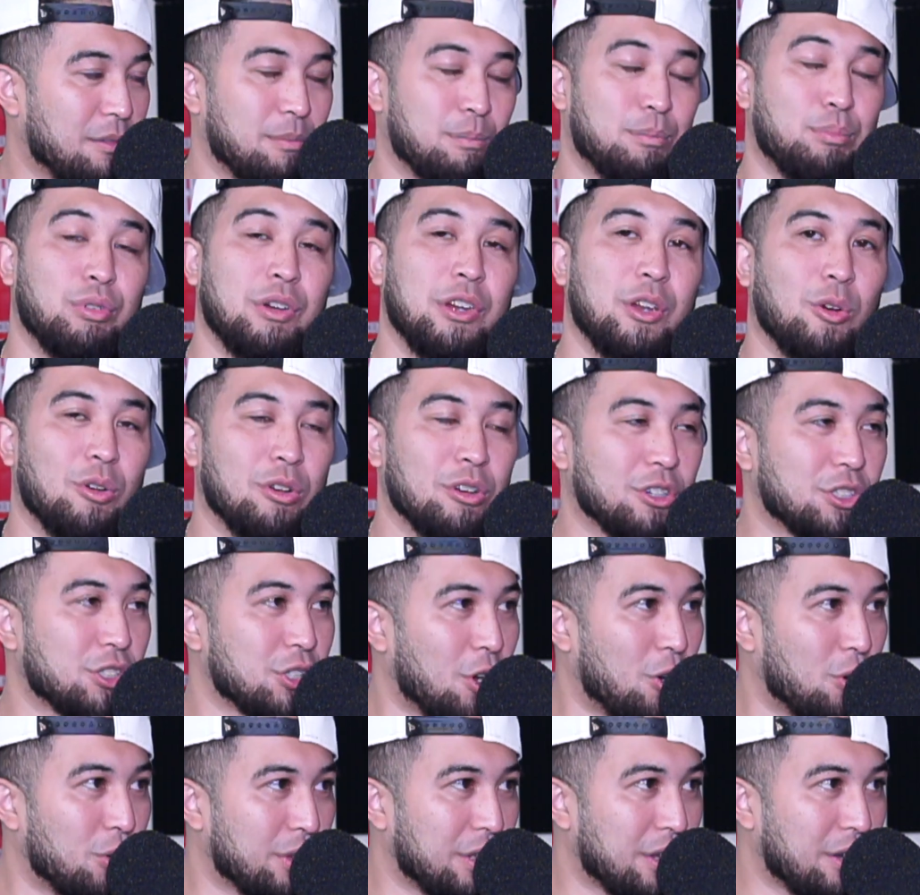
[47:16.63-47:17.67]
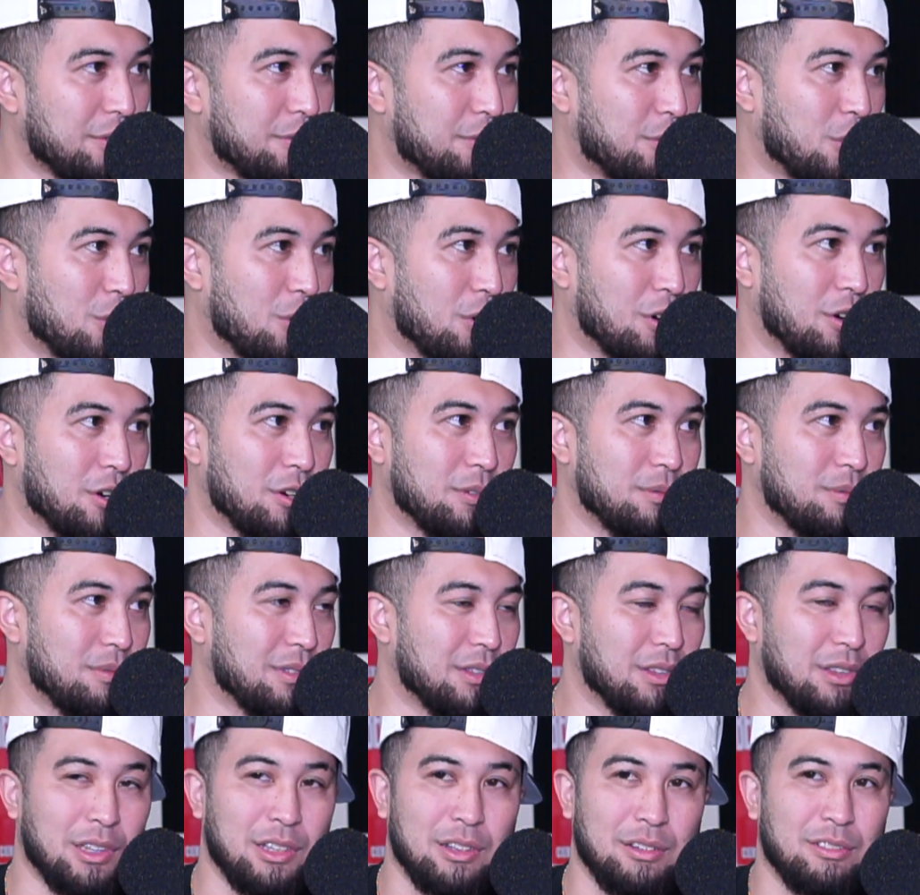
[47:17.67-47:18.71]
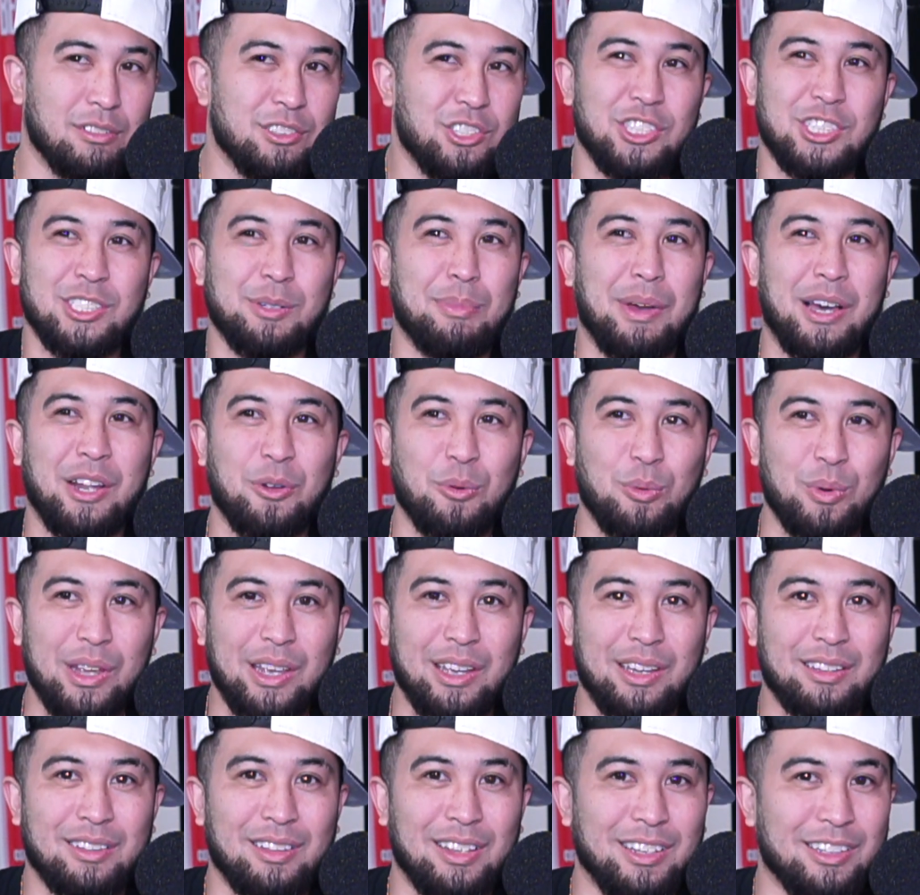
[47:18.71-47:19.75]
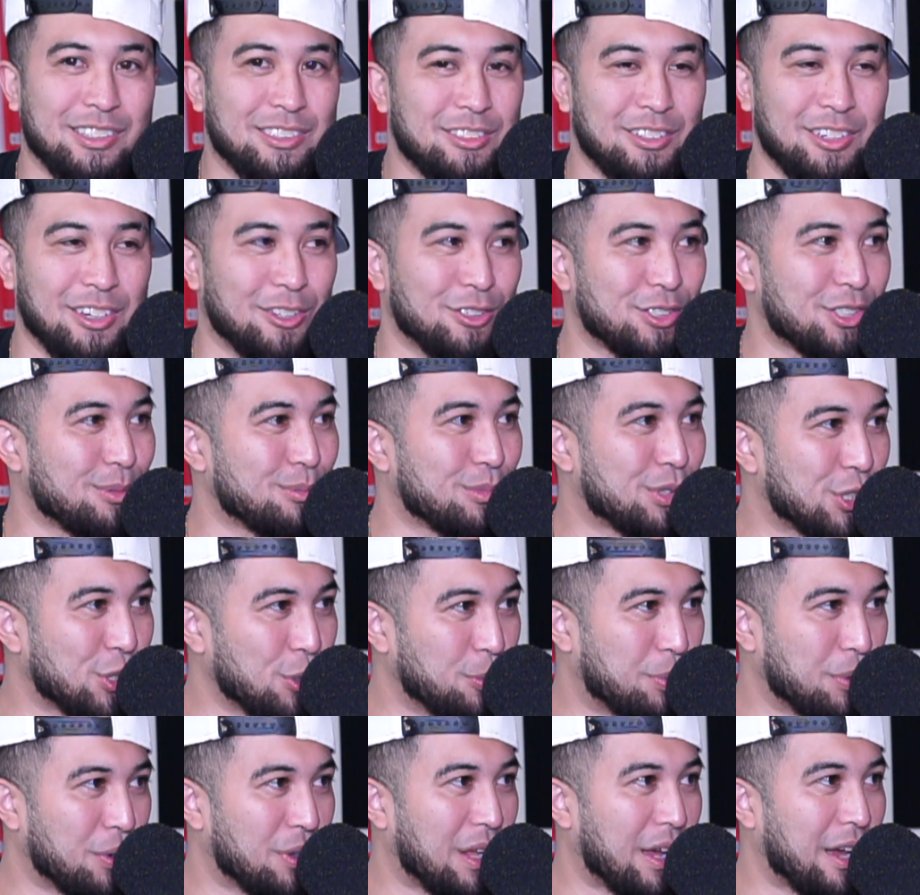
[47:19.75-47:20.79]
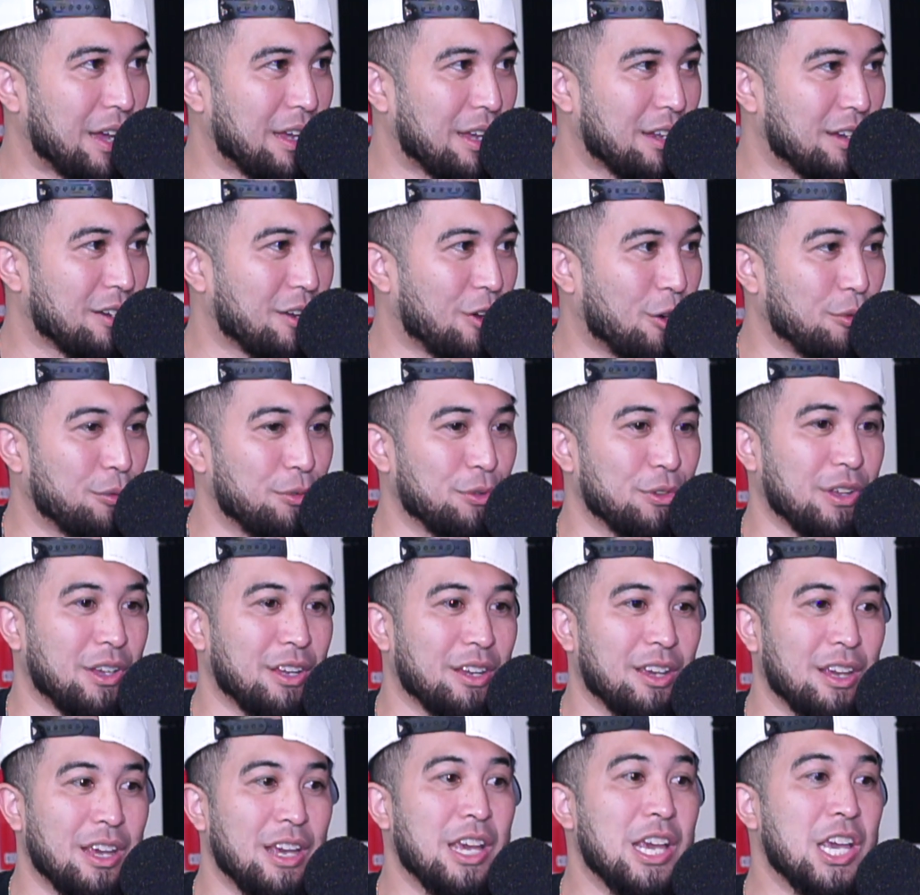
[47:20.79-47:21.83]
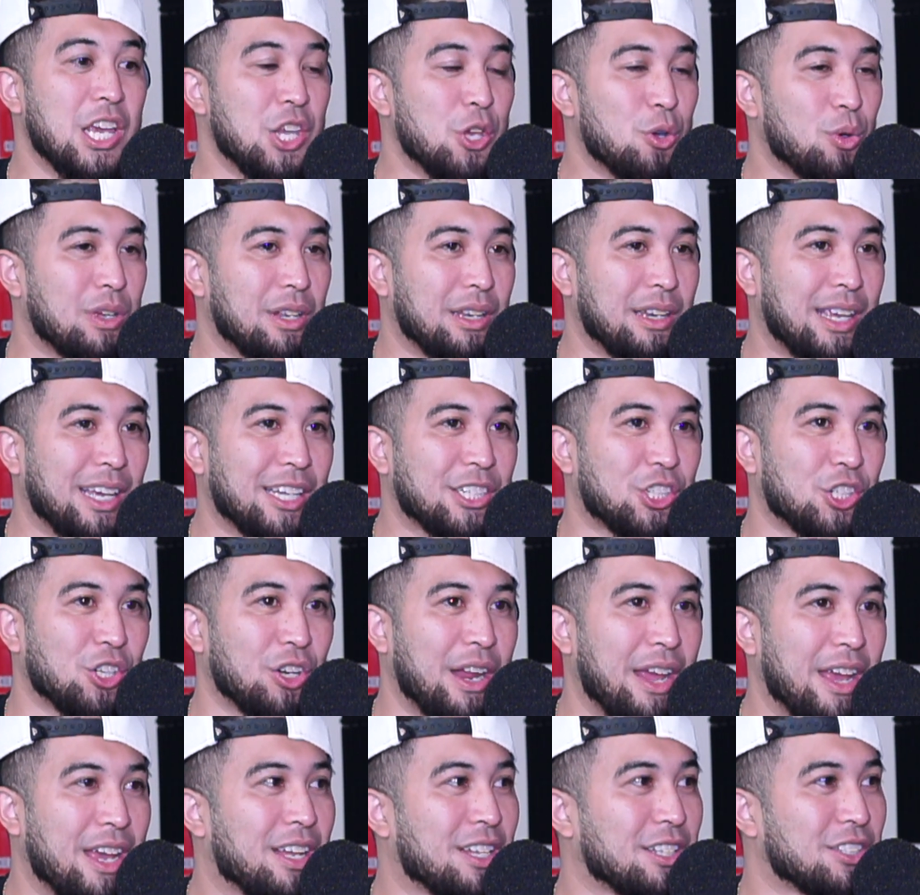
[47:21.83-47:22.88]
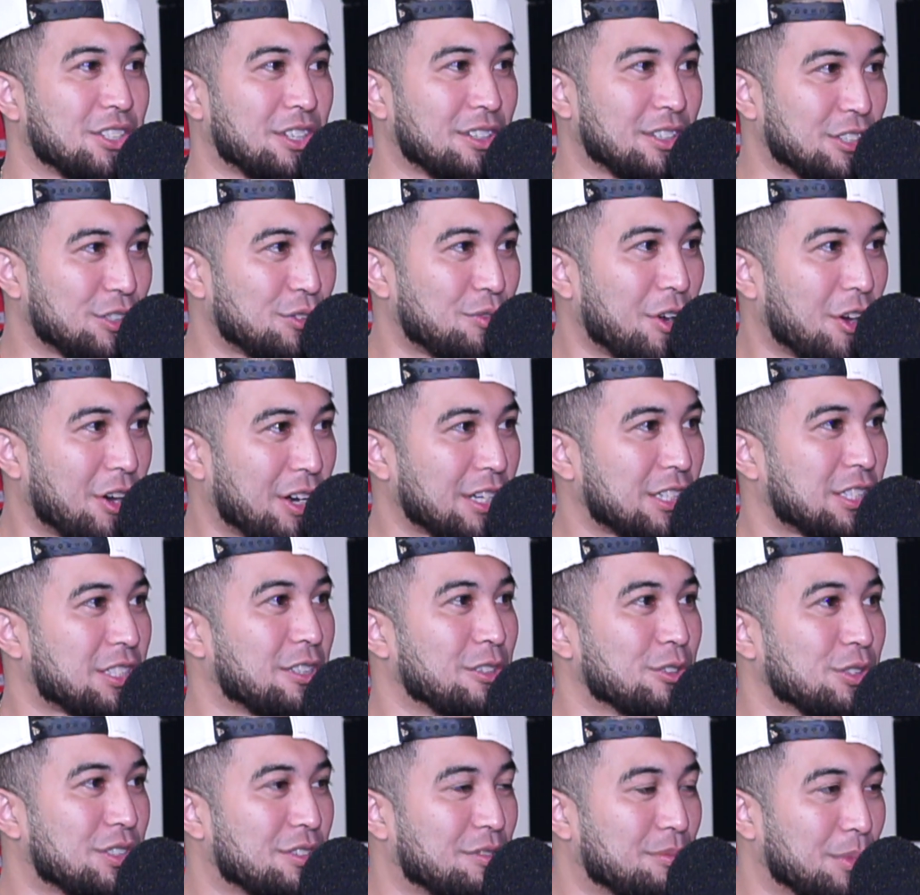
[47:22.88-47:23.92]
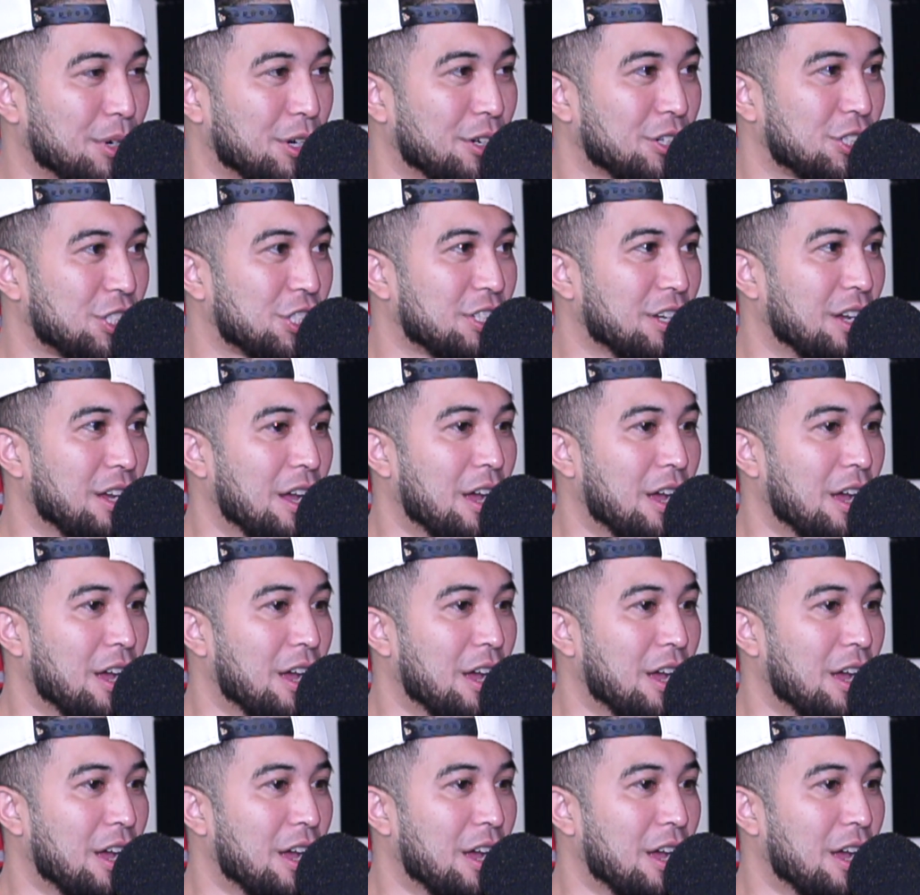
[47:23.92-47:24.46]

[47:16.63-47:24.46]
Pre-orders only for about a week. Just about a week. You know, some super light. And hopefully you can get your hands on this very exclusive merch.